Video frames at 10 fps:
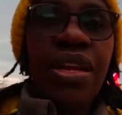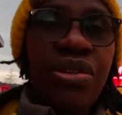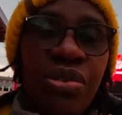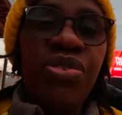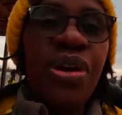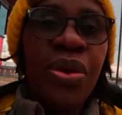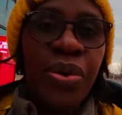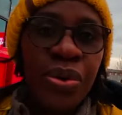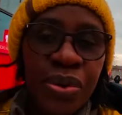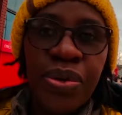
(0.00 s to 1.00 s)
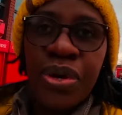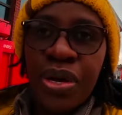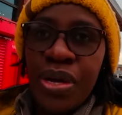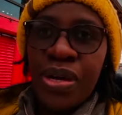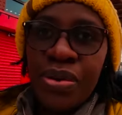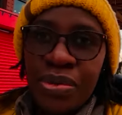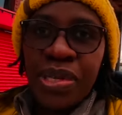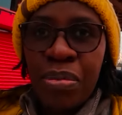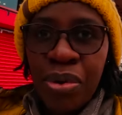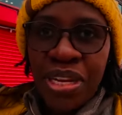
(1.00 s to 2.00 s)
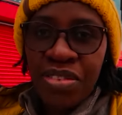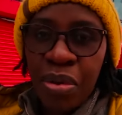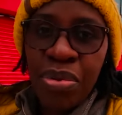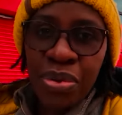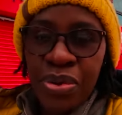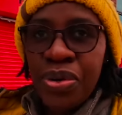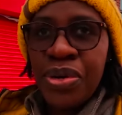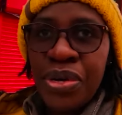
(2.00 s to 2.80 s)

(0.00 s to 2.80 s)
a lot of you I know support Liverpool.